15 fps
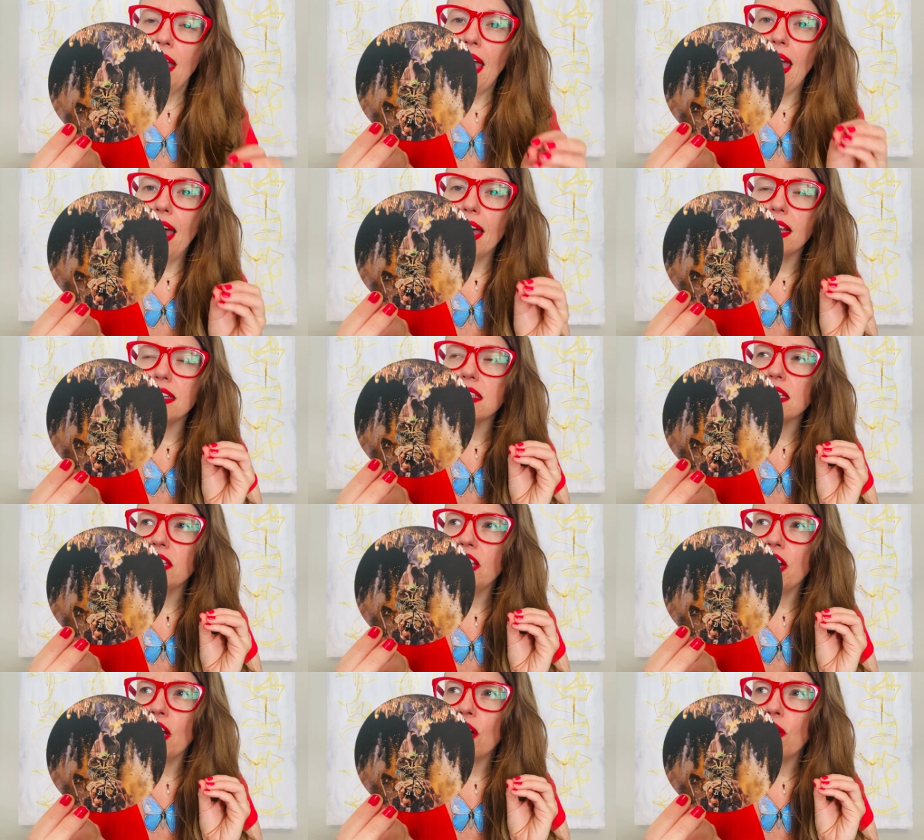and
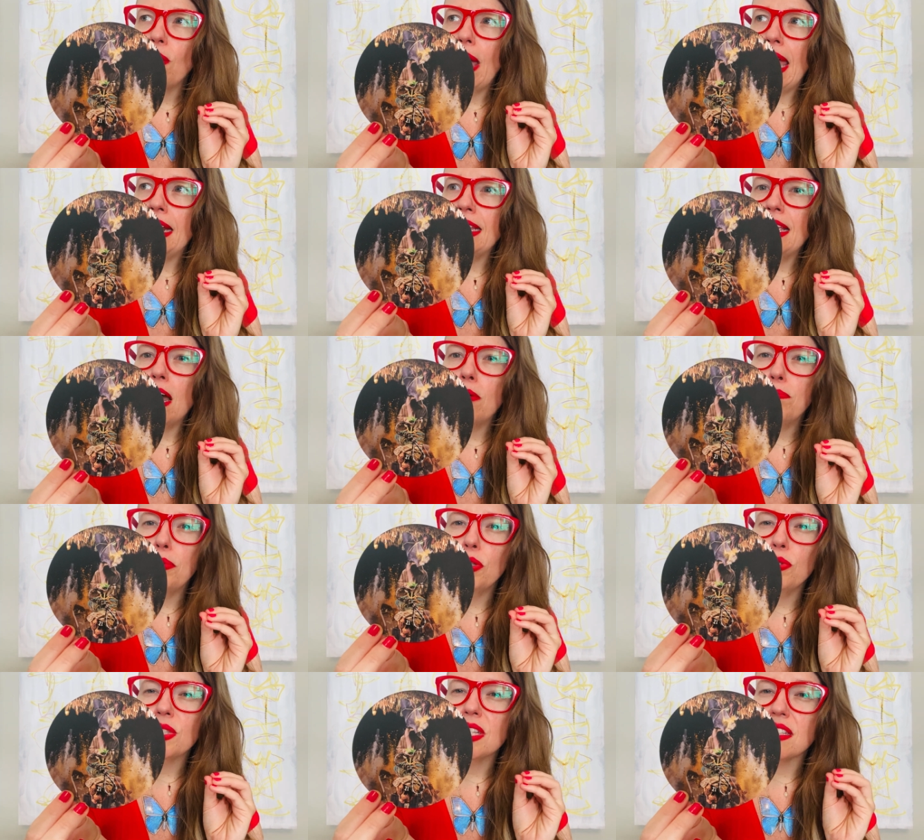you know any
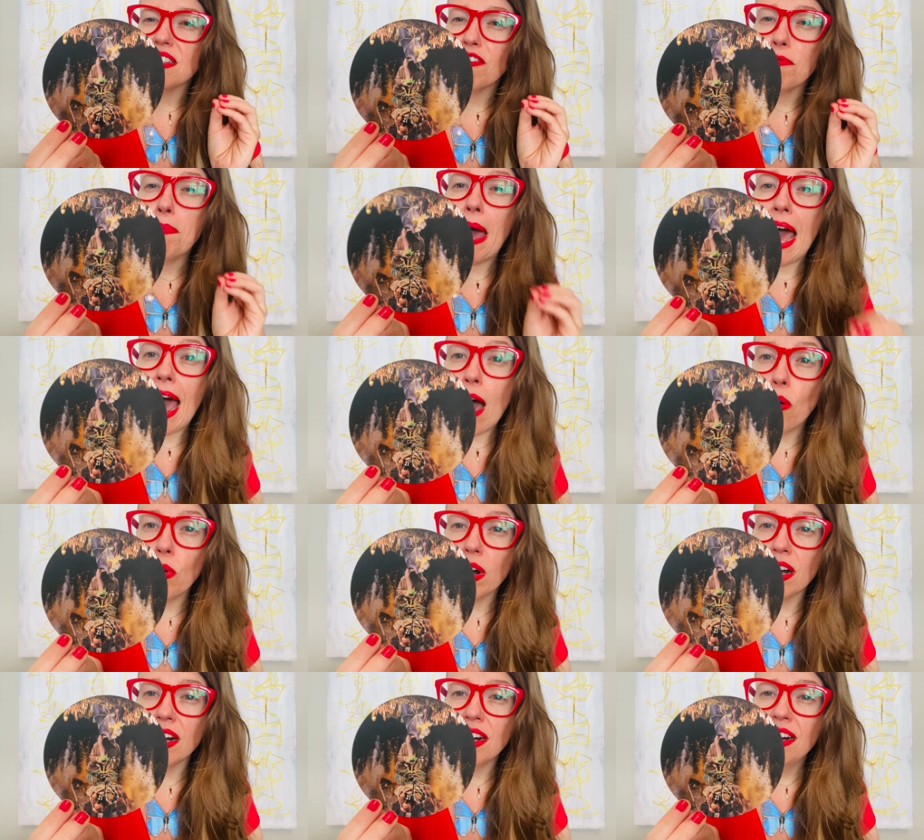abuses of
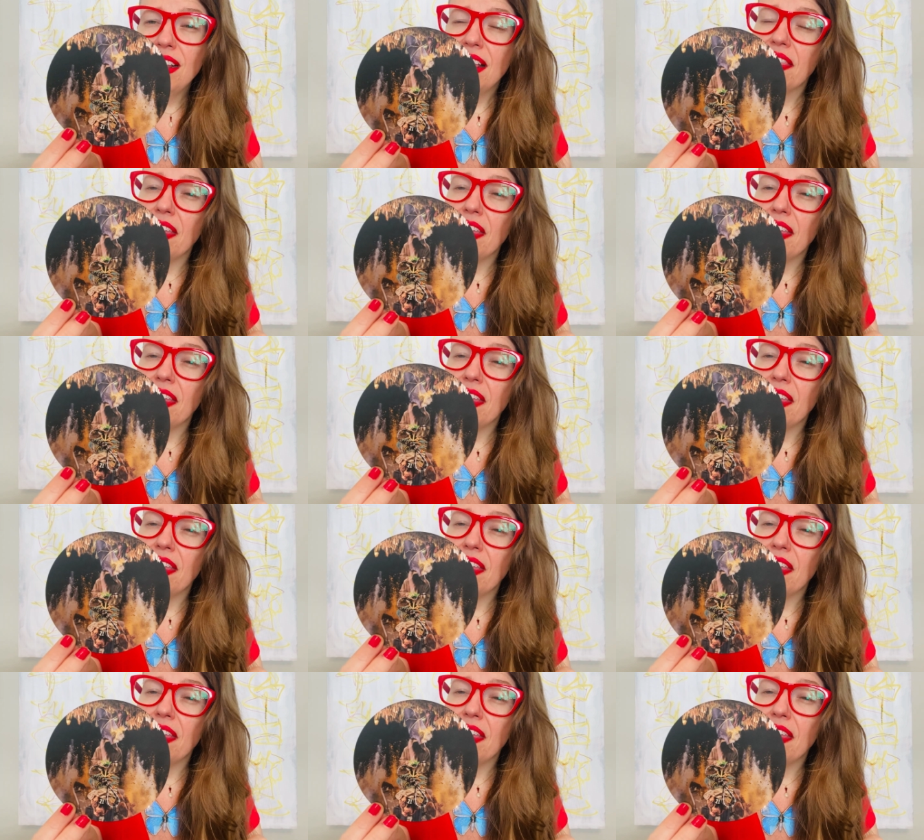power